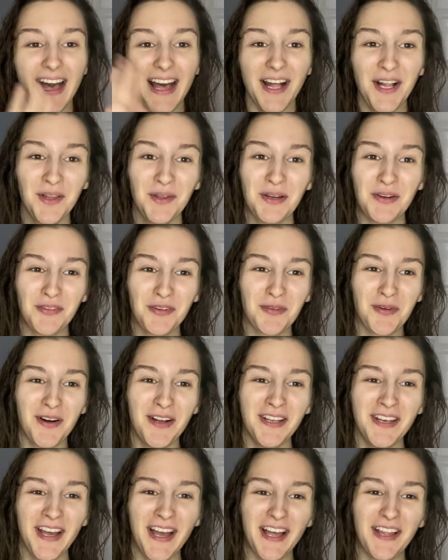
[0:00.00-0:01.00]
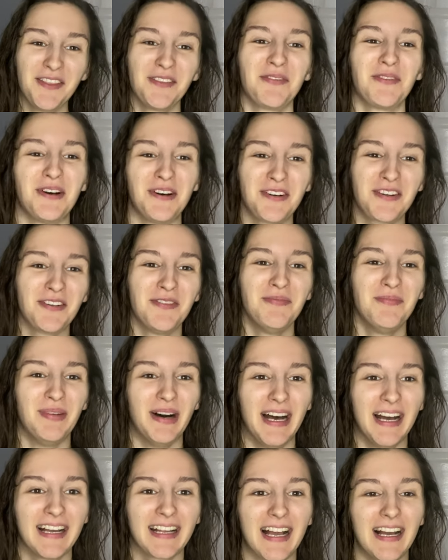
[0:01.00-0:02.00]
Hello everyone and welcome
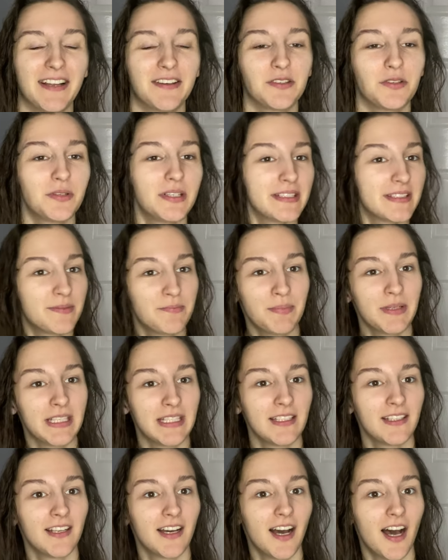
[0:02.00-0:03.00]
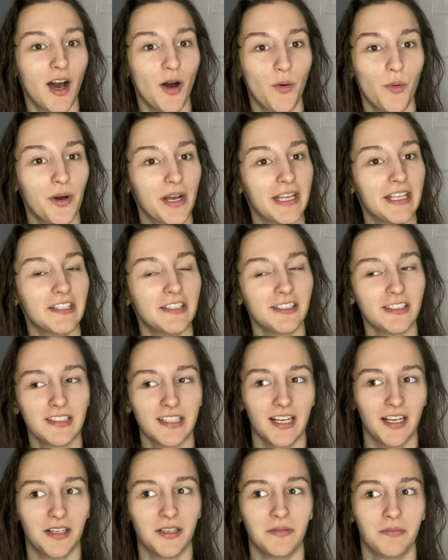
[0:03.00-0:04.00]
back. I know it's been a
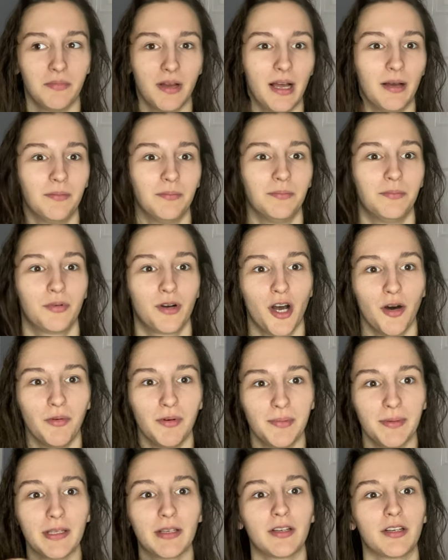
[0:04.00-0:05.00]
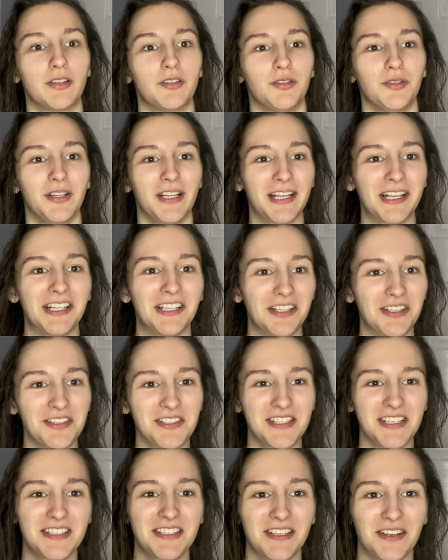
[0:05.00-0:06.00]
while. I'm probably gonna do like a little
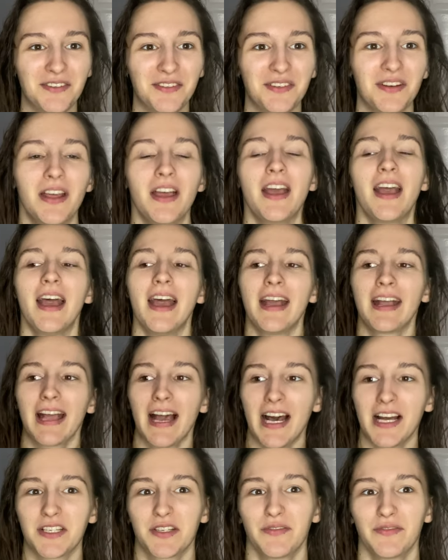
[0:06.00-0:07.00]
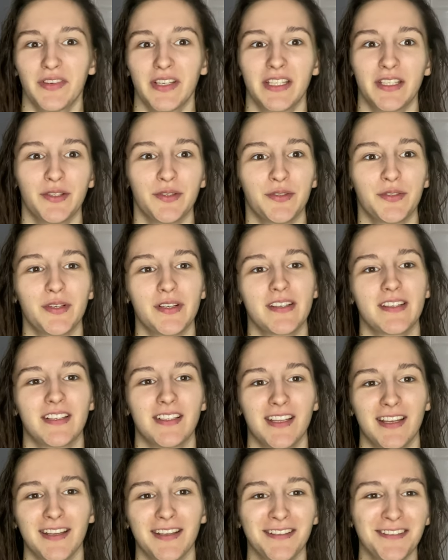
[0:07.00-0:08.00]
sit down catch up video to
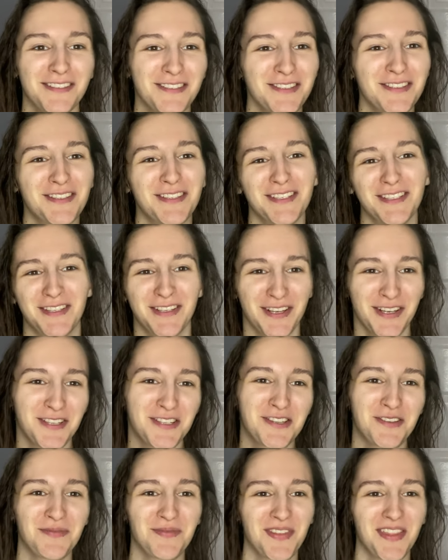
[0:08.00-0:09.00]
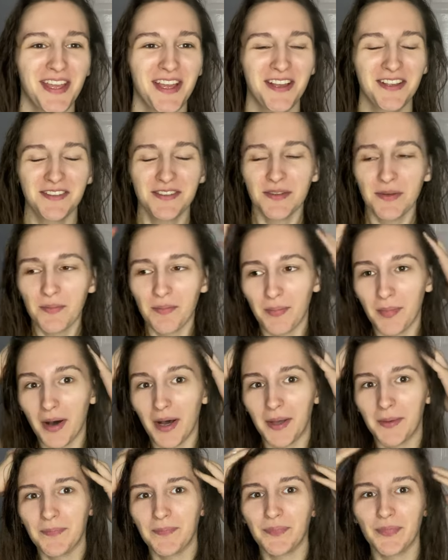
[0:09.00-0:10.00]
like just discuss some things,
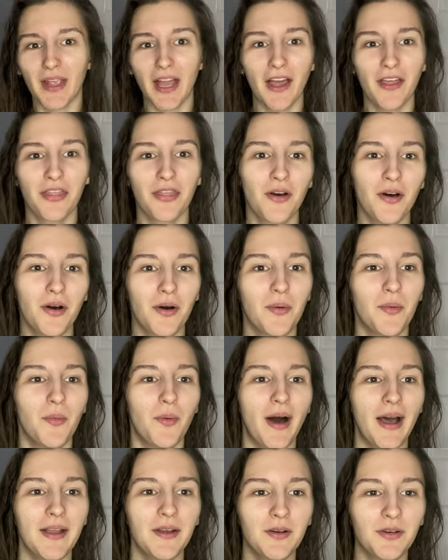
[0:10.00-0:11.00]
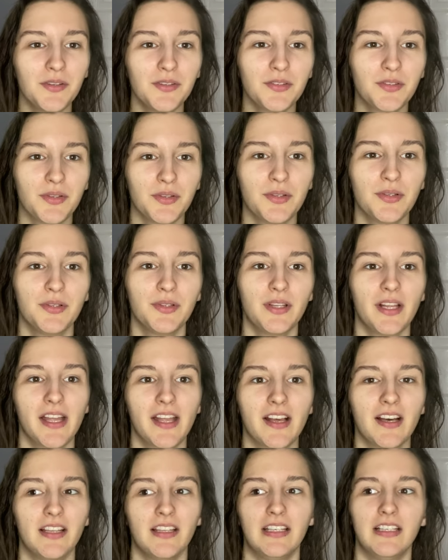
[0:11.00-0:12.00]
but I thought why not do
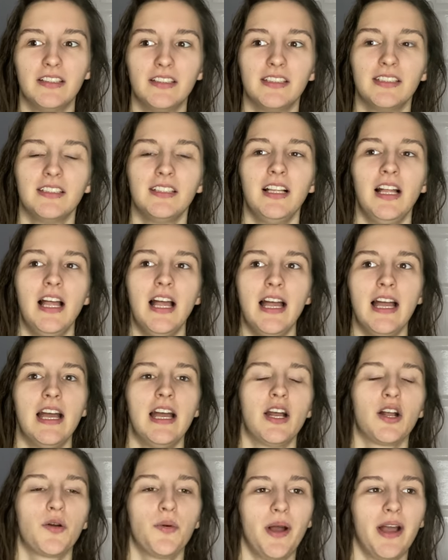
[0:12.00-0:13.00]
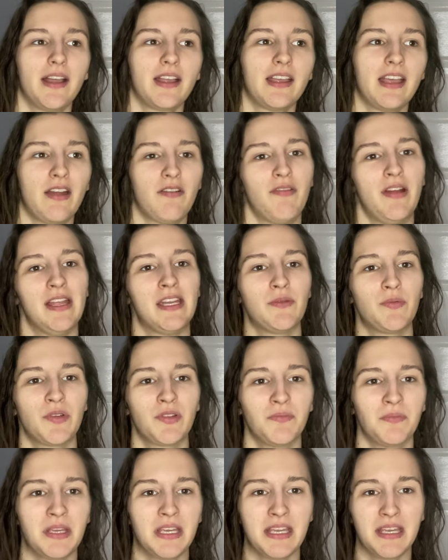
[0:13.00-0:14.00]
like a little quick get ready
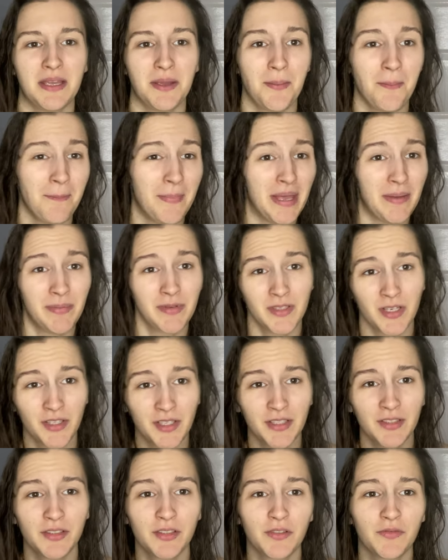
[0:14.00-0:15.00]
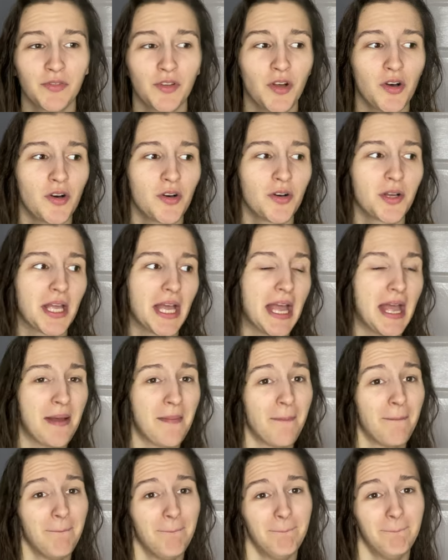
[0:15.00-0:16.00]
with me, maybe turn it into a vlog. It
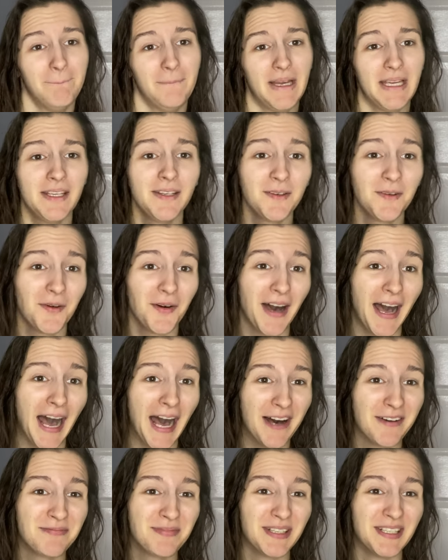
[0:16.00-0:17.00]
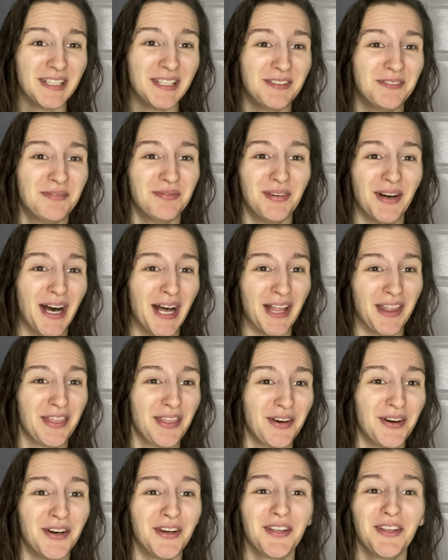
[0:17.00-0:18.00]
might not happen, but I
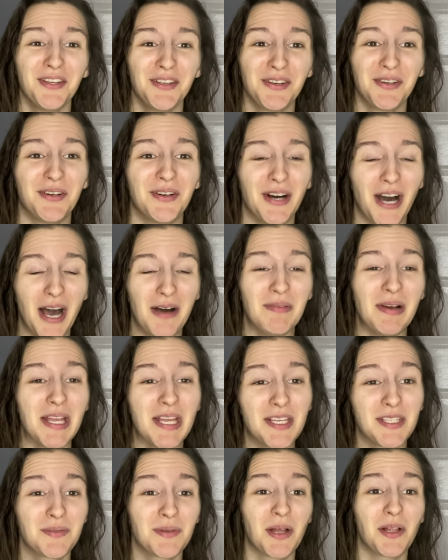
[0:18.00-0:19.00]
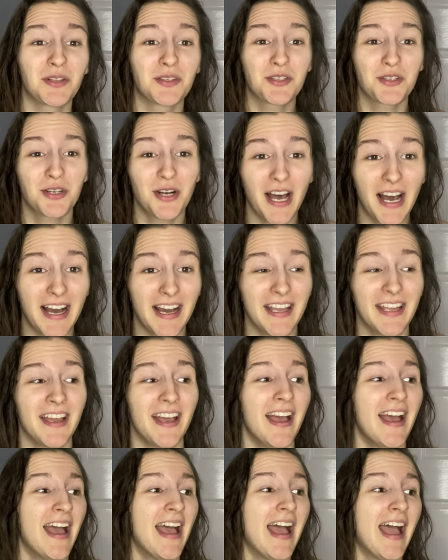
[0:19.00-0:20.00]
thought, you know, I might as well try
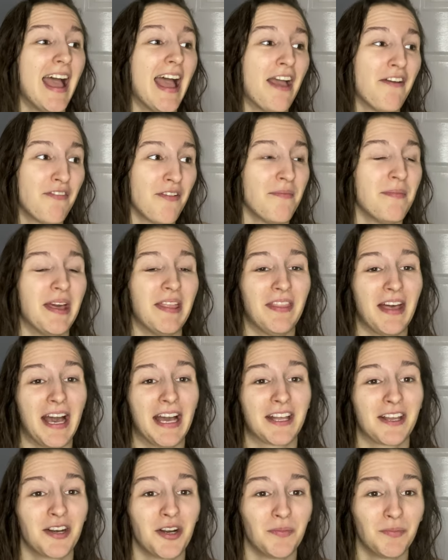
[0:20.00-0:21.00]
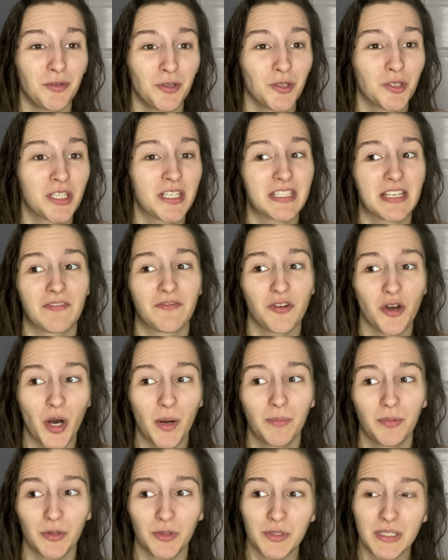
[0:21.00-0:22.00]
if it meant that I can upload, because I've
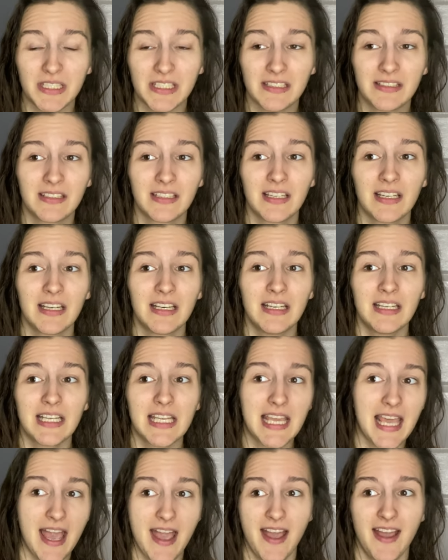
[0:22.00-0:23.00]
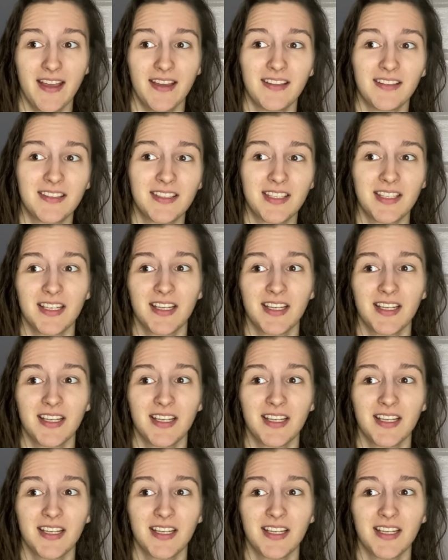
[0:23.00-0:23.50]
not uploaded yet